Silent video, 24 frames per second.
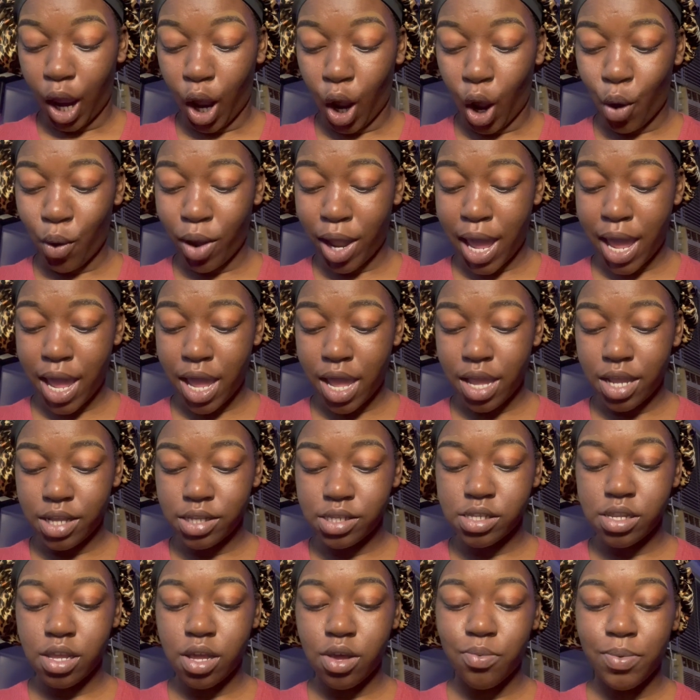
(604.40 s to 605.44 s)
Okay,
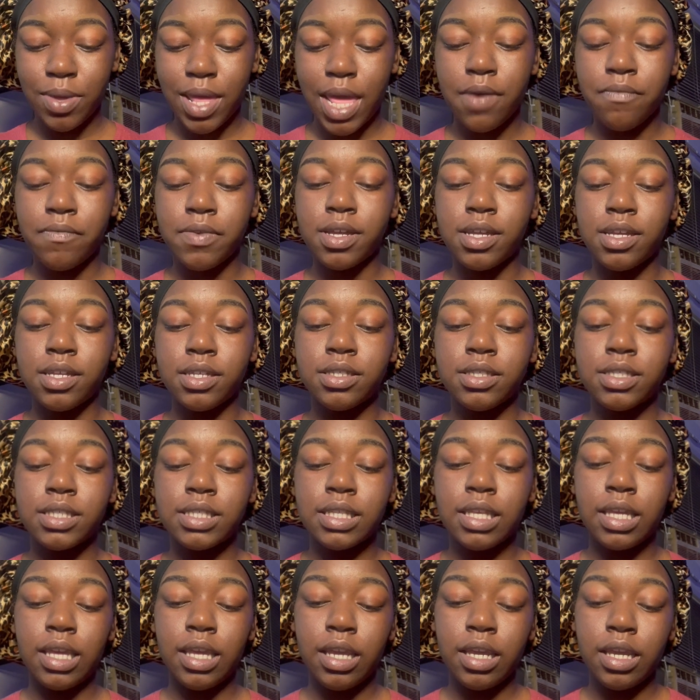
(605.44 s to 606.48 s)
so we have a
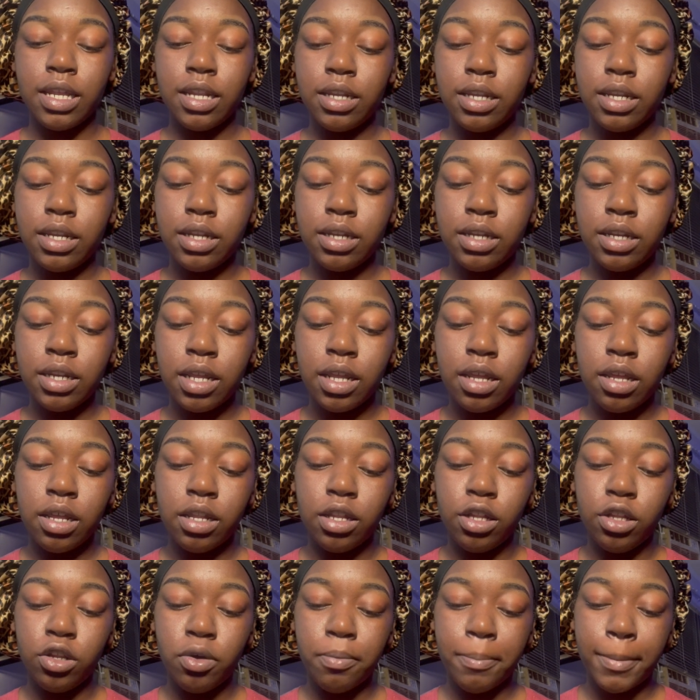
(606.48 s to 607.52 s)
Skin
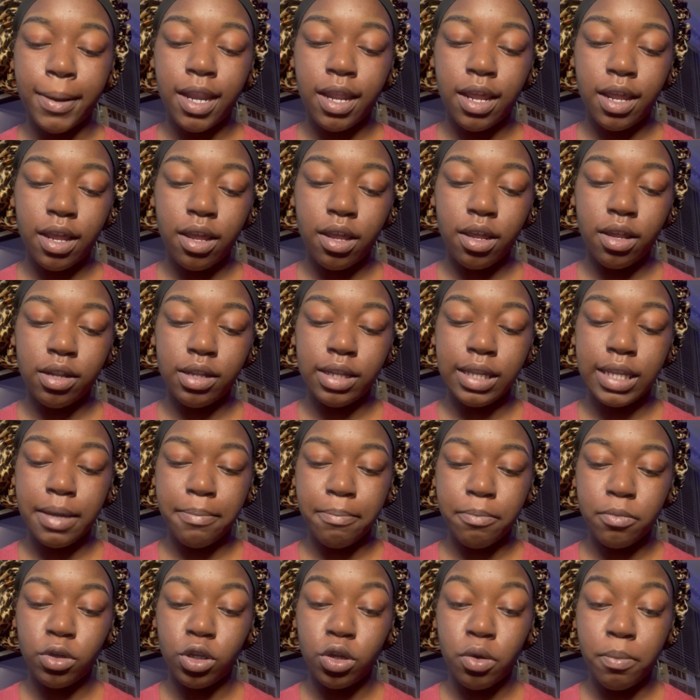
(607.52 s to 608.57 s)
Luminate,
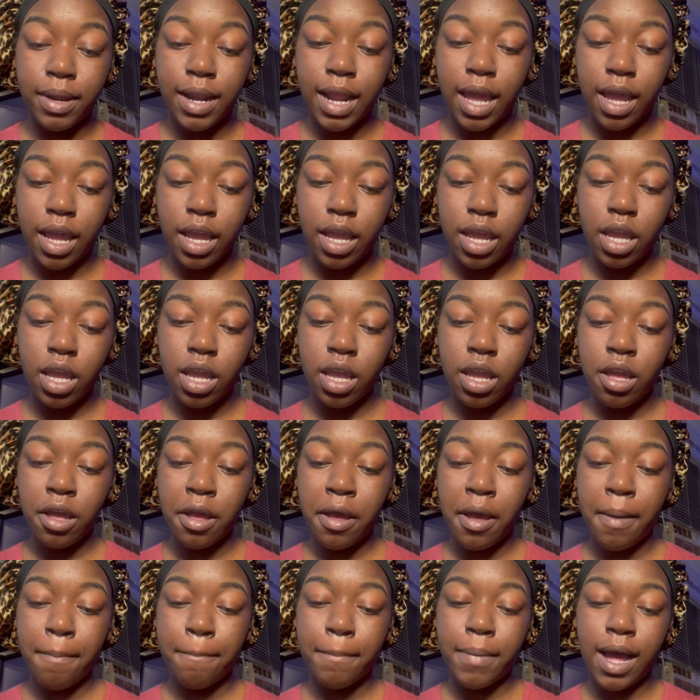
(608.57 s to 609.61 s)
Luminate
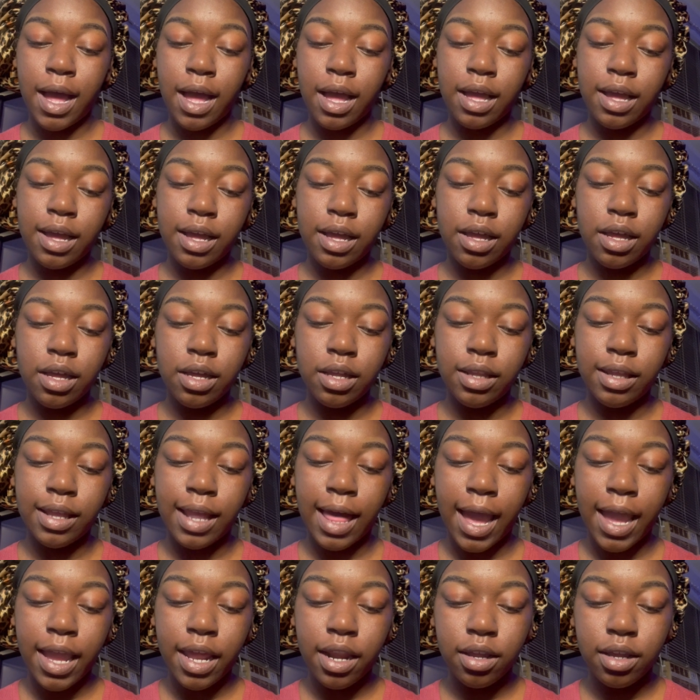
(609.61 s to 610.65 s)
by
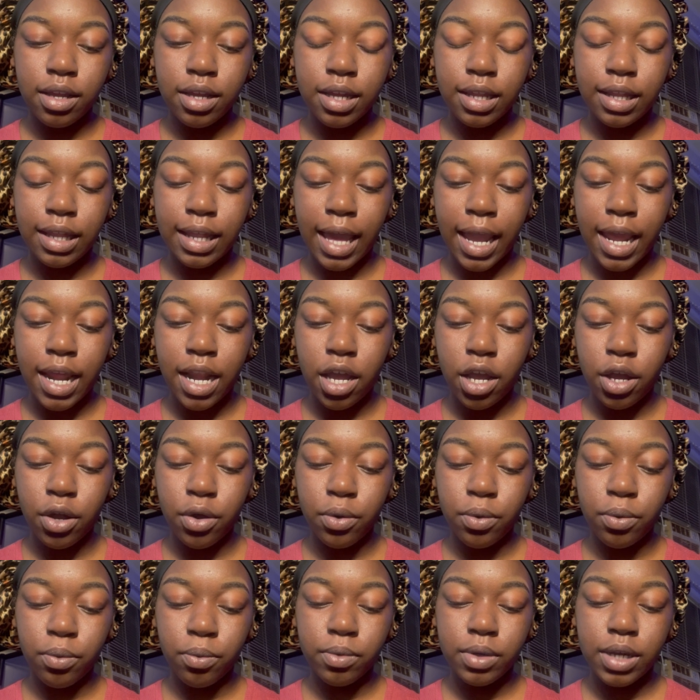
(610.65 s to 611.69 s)

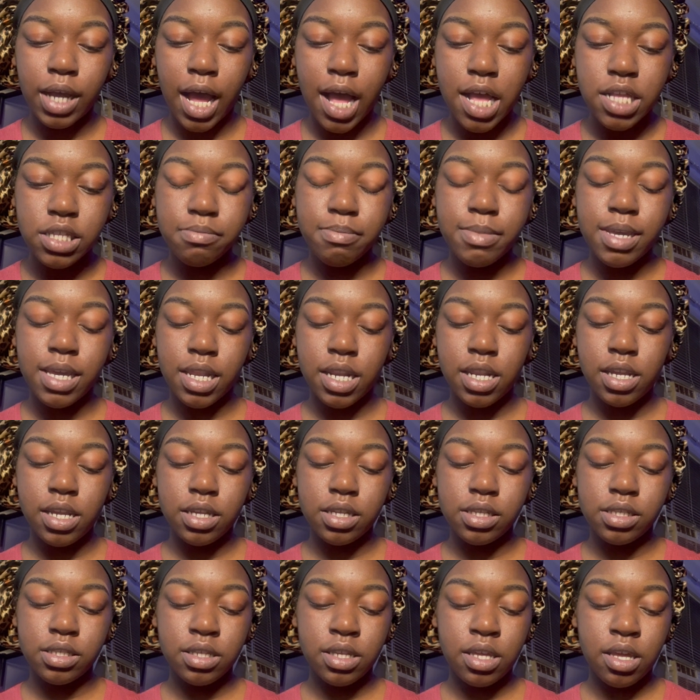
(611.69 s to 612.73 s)
Kaleido
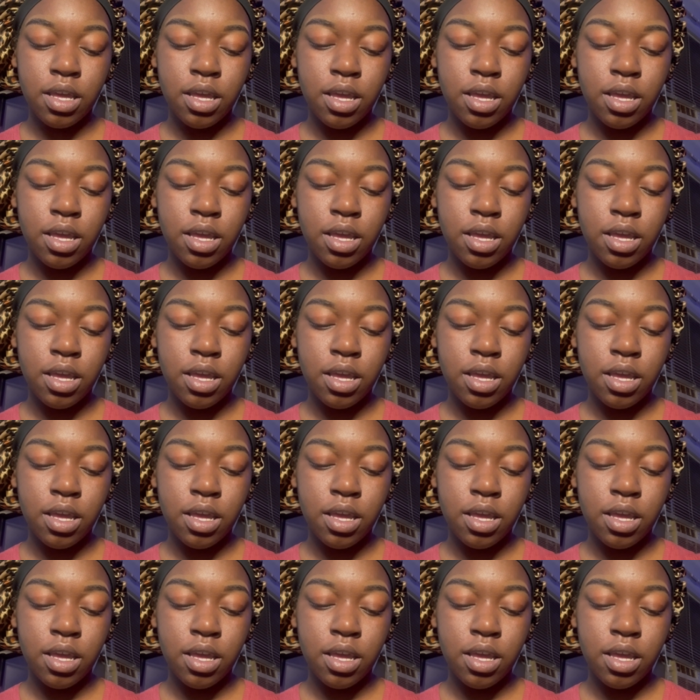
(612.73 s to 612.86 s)
Cosmetics.